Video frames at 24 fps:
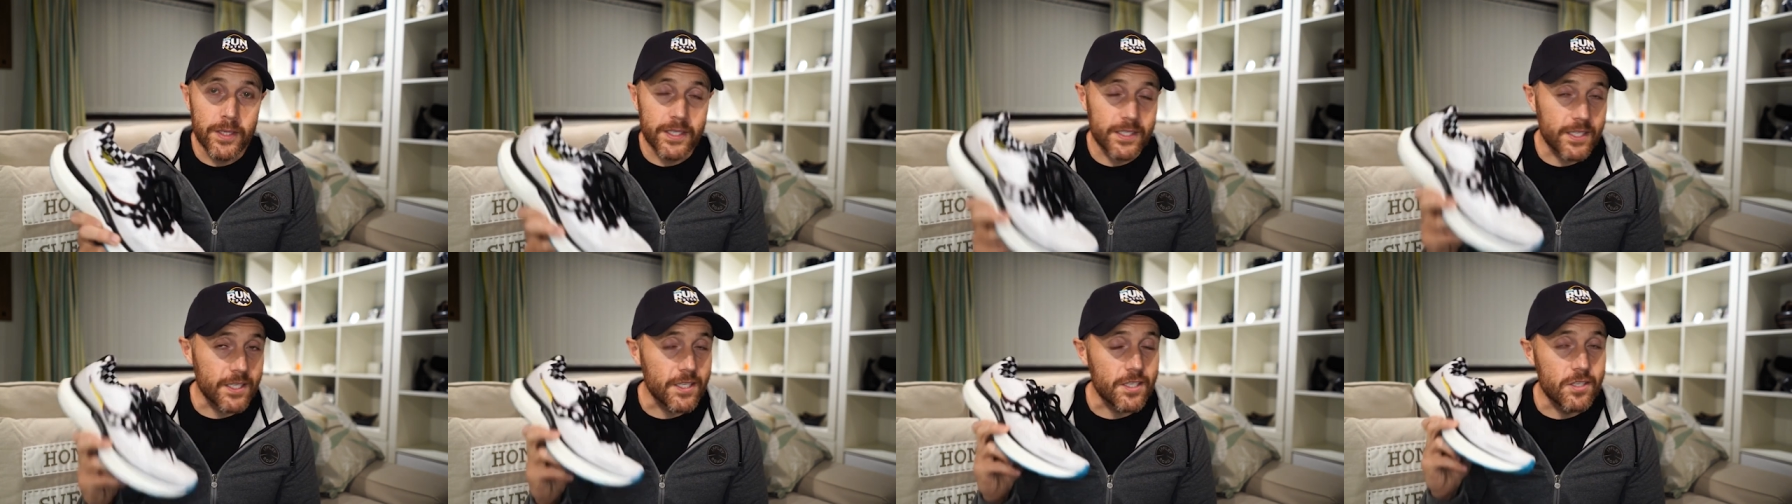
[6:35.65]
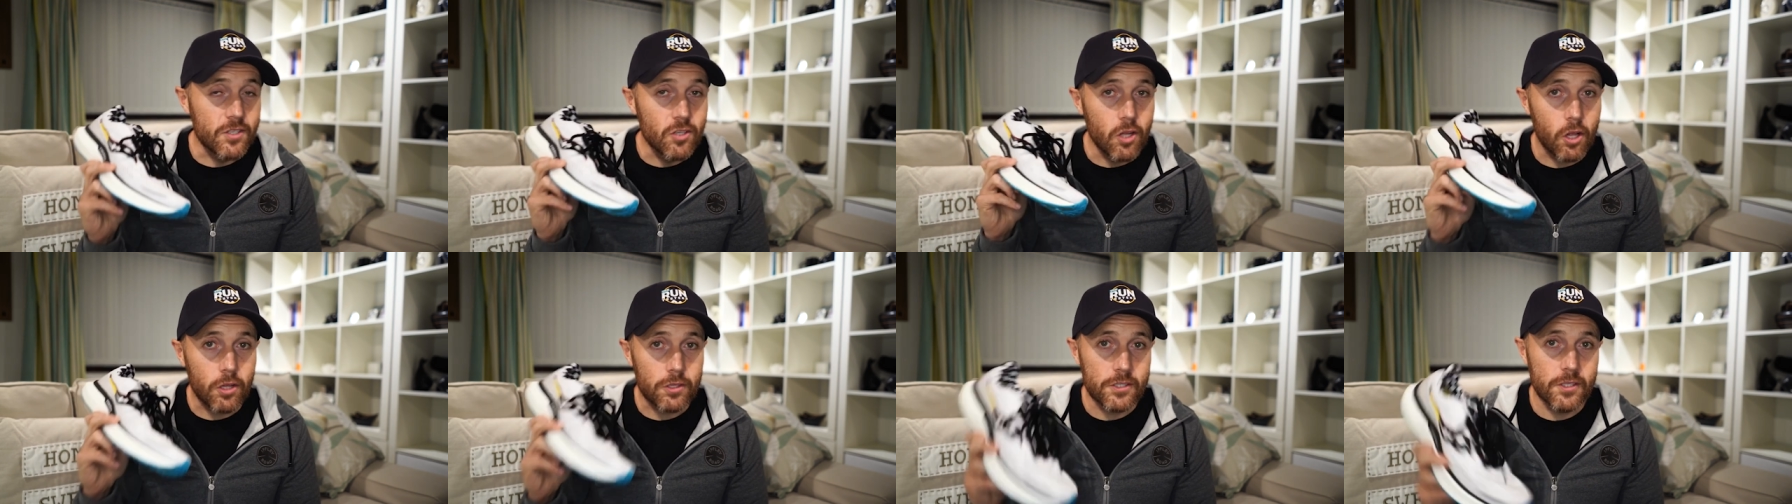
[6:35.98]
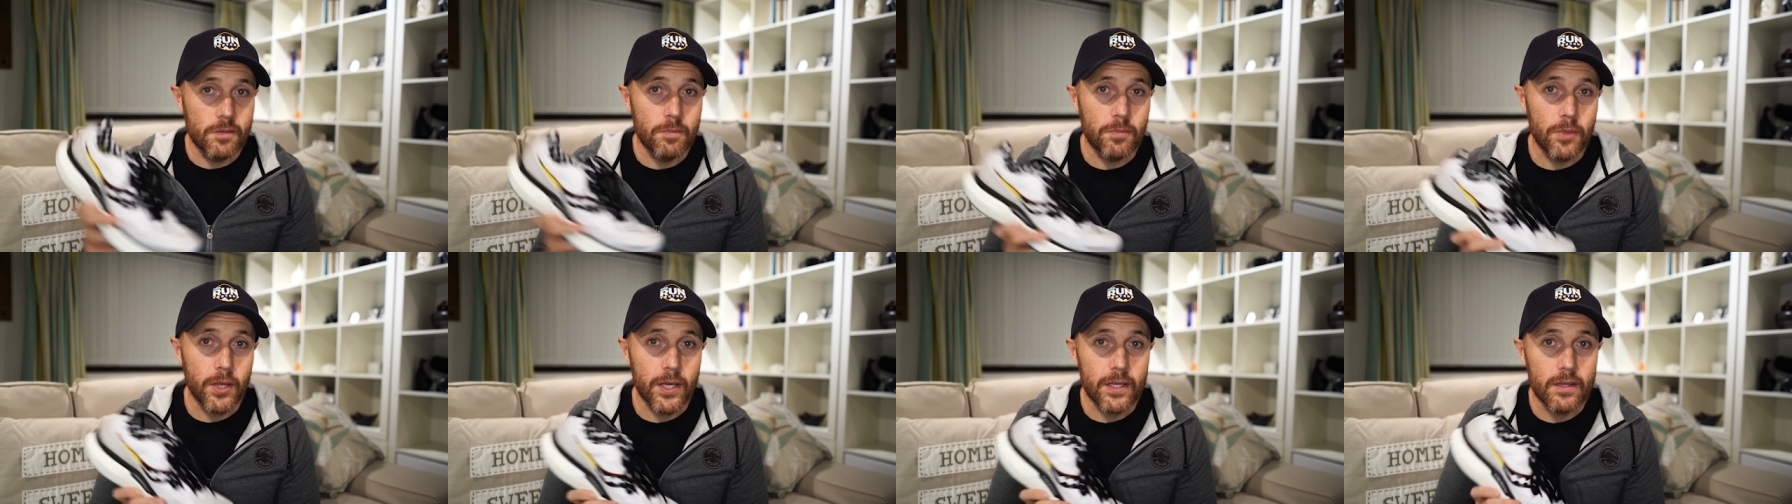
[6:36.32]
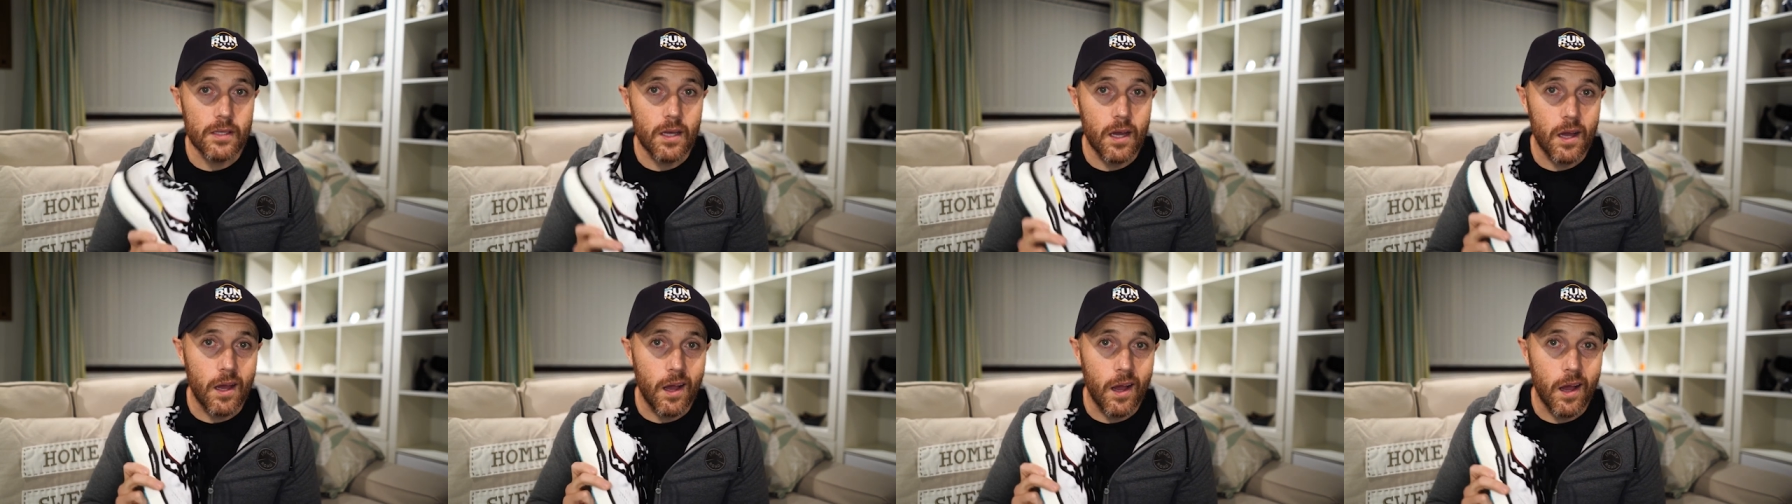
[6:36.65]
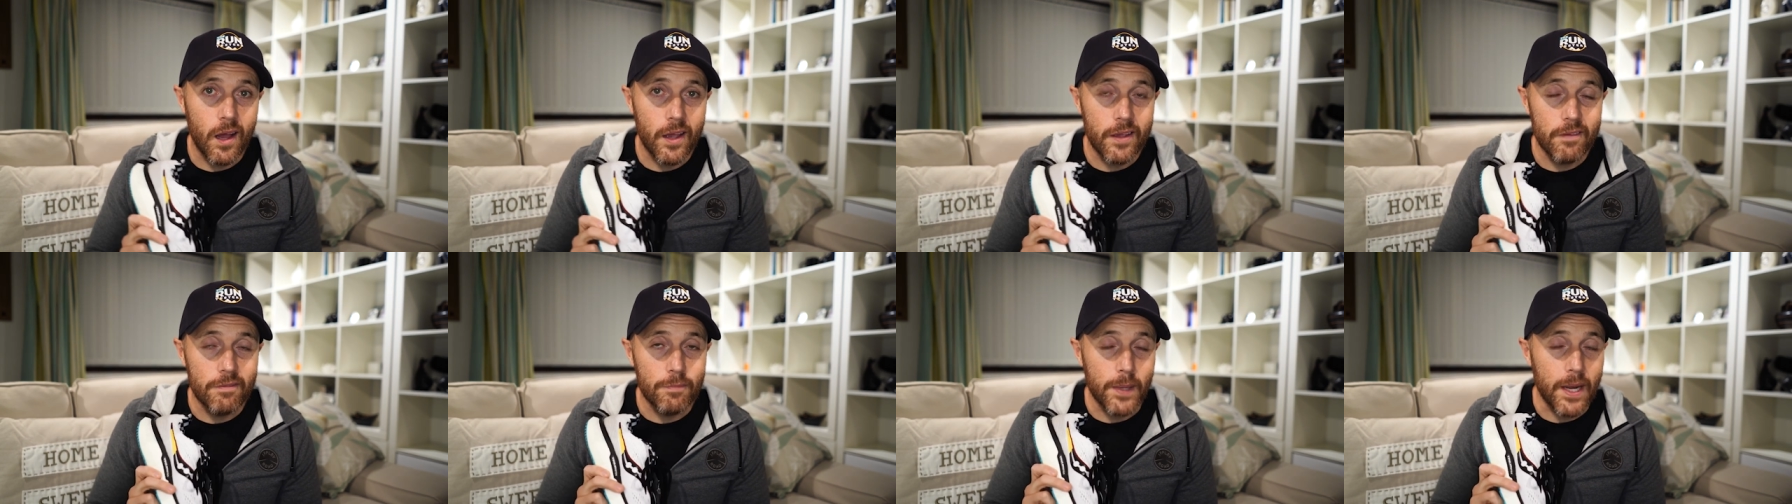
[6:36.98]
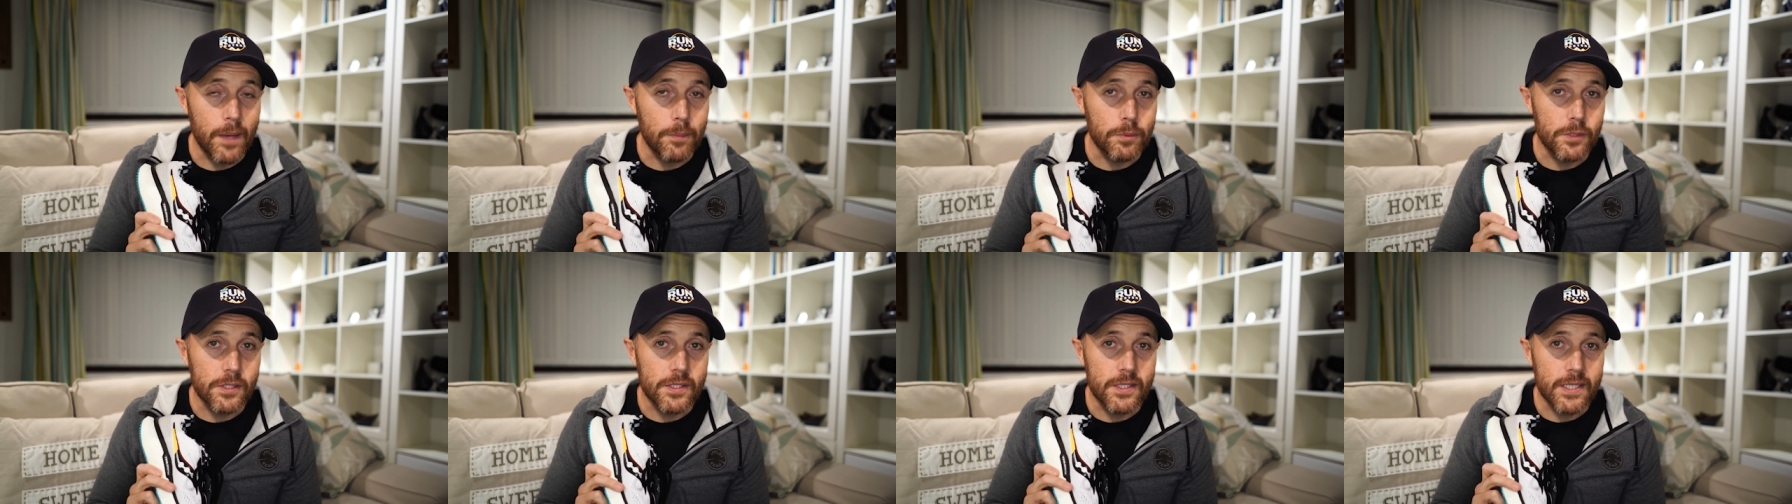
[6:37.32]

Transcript: It's just not something that I've been able to